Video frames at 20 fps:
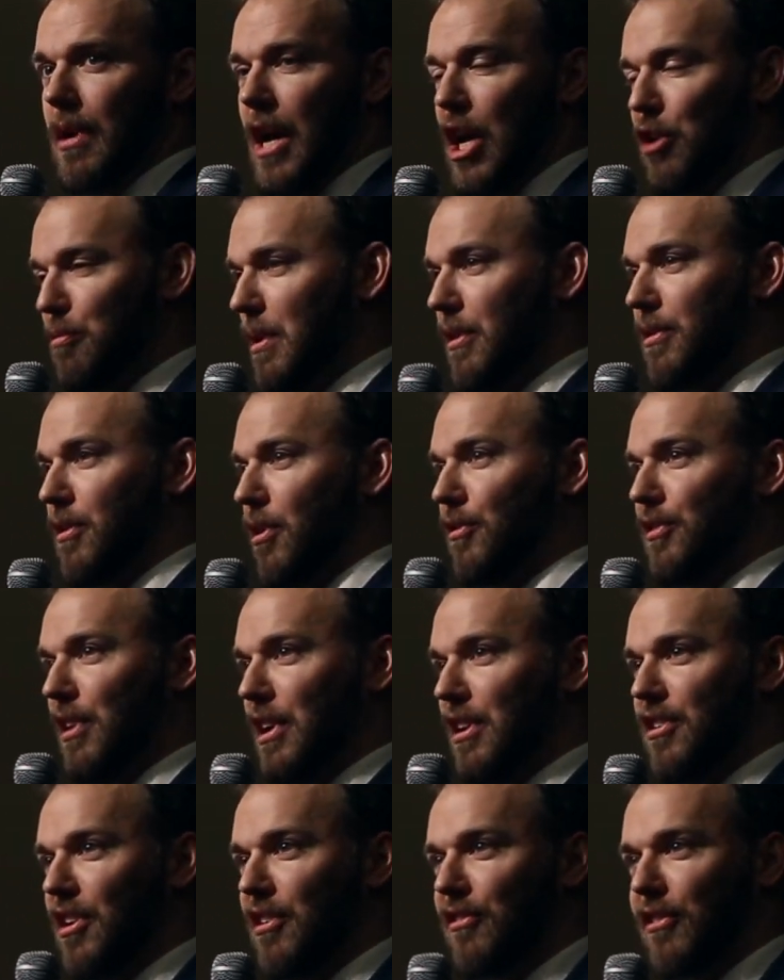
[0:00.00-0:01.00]
SB
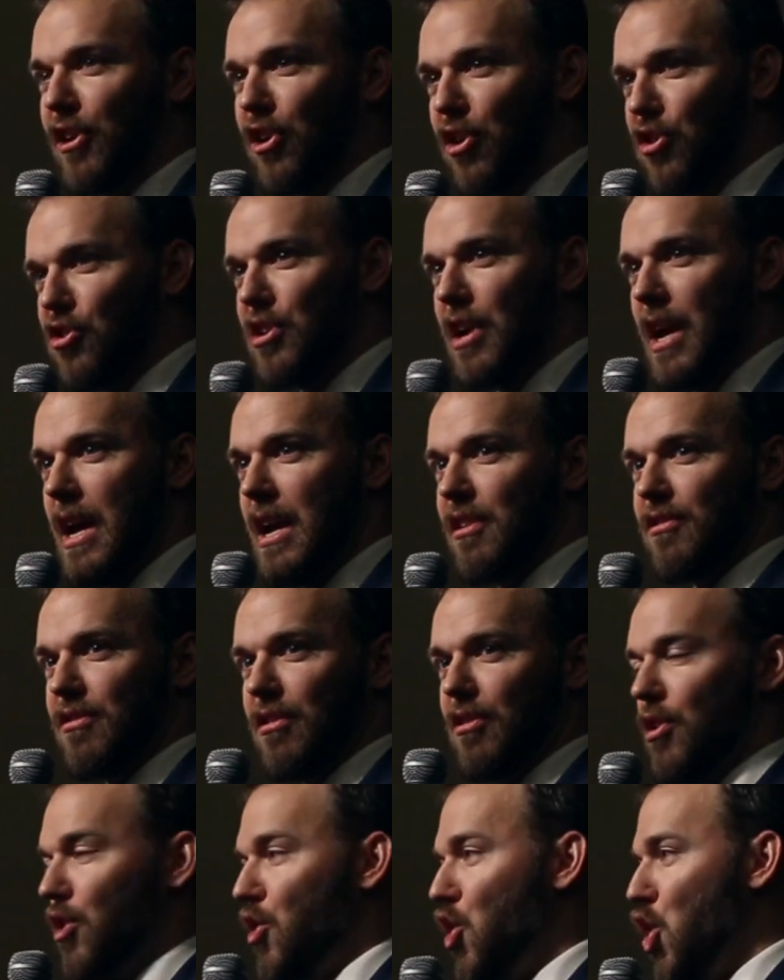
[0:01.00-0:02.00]
13 doesn't
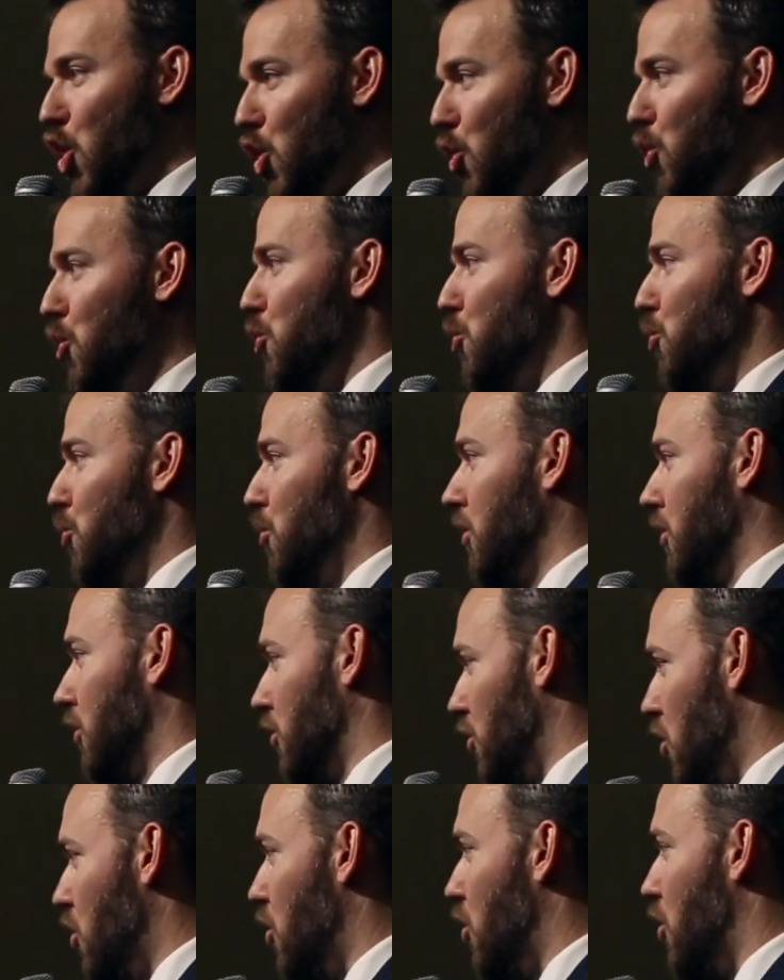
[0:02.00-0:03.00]
create new
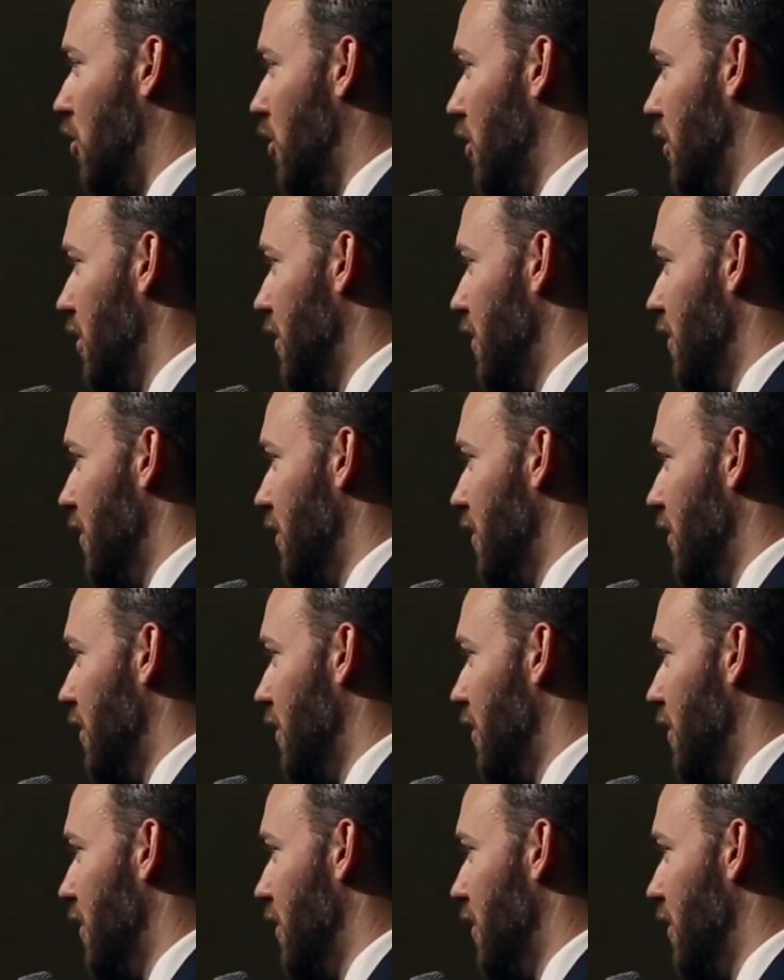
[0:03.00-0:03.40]
law.